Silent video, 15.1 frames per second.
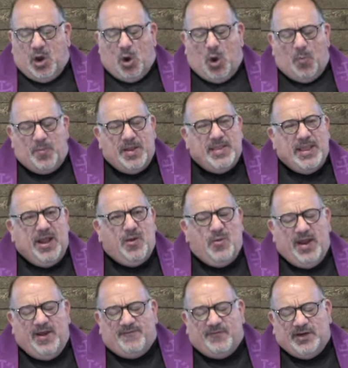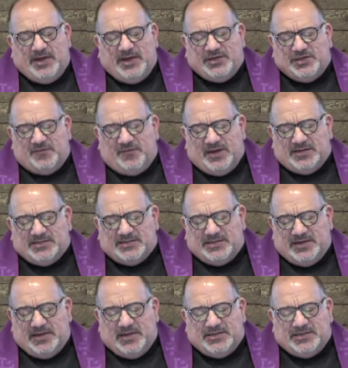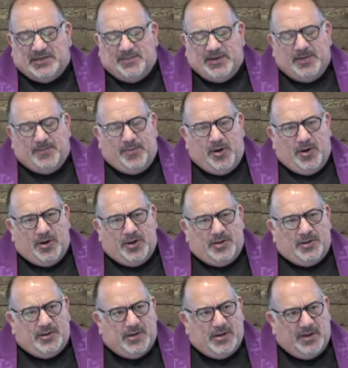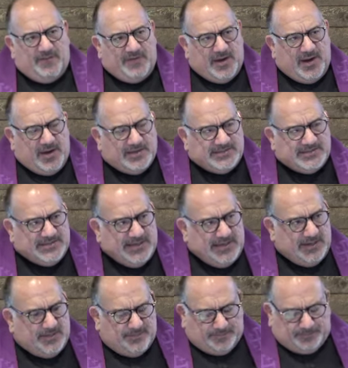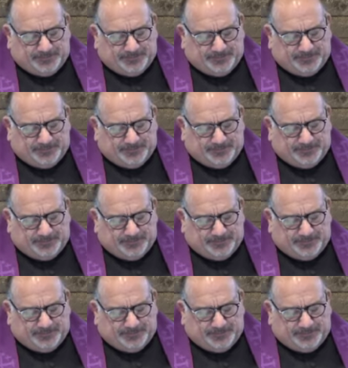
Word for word: opened that way for each of us to be a part of God's team.